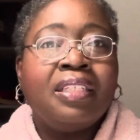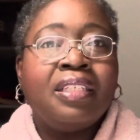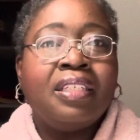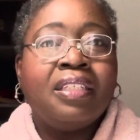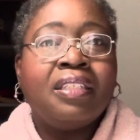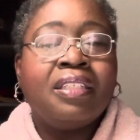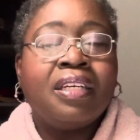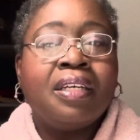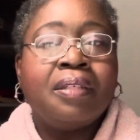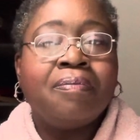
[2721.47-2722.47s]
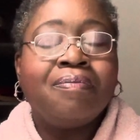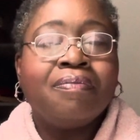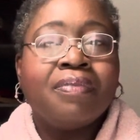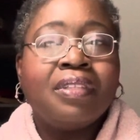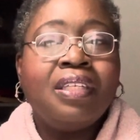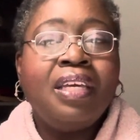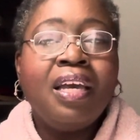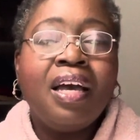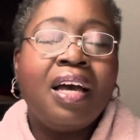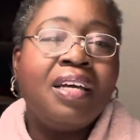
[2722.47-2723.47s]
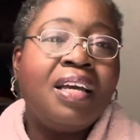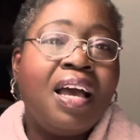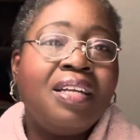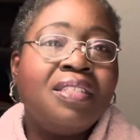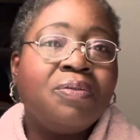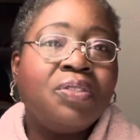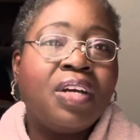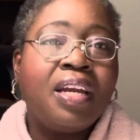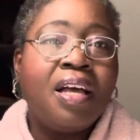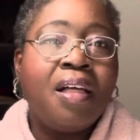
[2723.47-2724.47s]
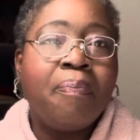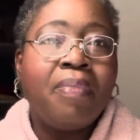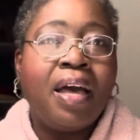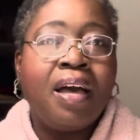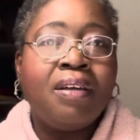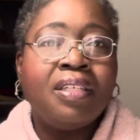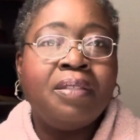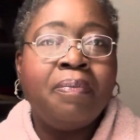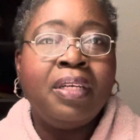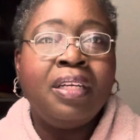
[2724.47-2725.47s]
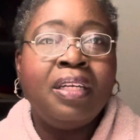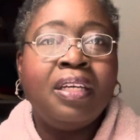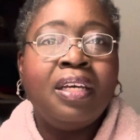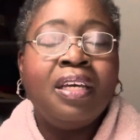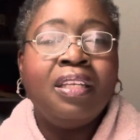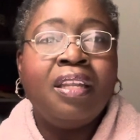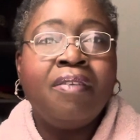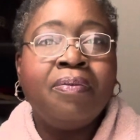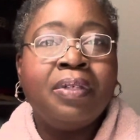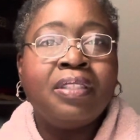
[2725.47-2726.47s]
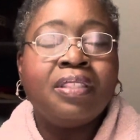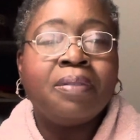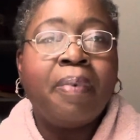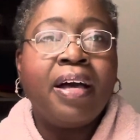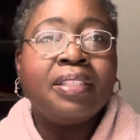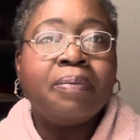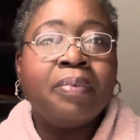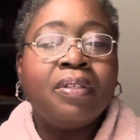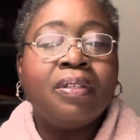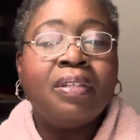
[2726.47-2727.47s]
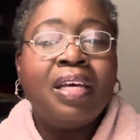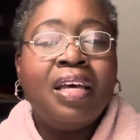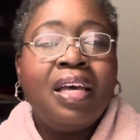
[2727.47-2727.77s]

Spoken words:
And yeah, I just would try to help out as many loved ones as possible.